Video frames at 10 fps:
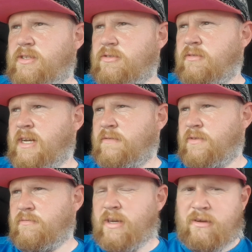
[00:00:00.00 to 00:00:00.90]
2.5 and
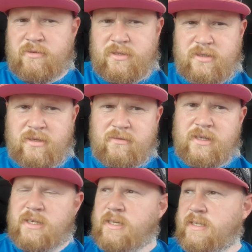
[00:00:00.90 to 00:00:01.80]
3 hours. So
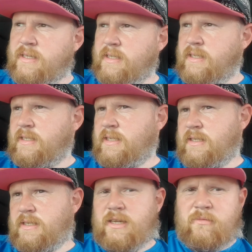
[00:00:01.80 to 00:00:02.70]

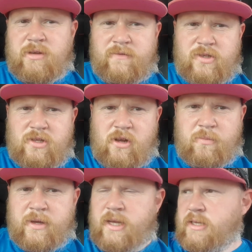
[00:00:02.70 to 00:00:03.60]
it's a little bit of a slow
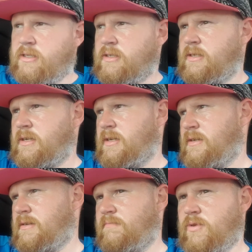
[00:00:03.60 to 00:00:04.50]
pace,
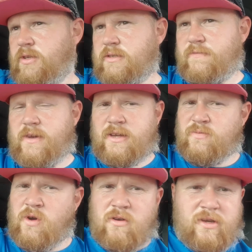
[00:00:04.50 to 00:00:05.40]
but it's the first
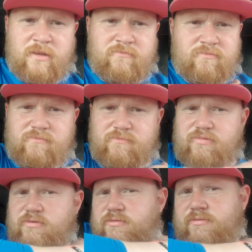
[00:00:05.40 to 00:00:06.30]
walk in,
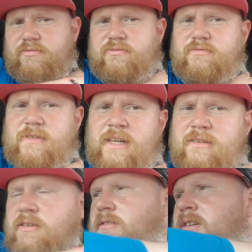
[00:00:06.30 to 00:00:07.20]
I don't
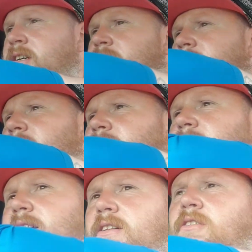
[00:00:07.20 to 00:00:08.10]
know,
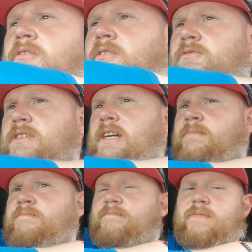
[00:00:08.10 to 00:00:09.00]
a long time.
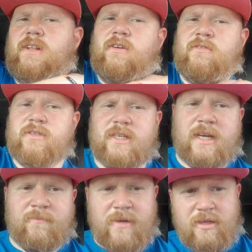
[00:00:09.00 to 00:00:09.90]
I
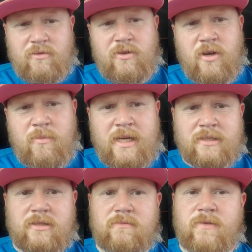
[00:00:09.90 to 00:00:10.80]
haven't done no
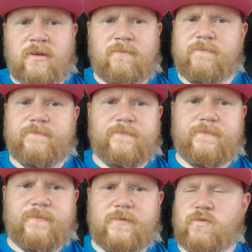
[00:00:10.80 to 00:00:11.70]
miles for
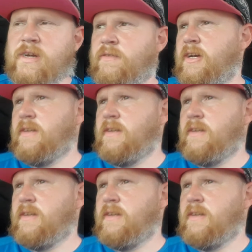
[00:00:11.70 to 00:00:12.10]
forever.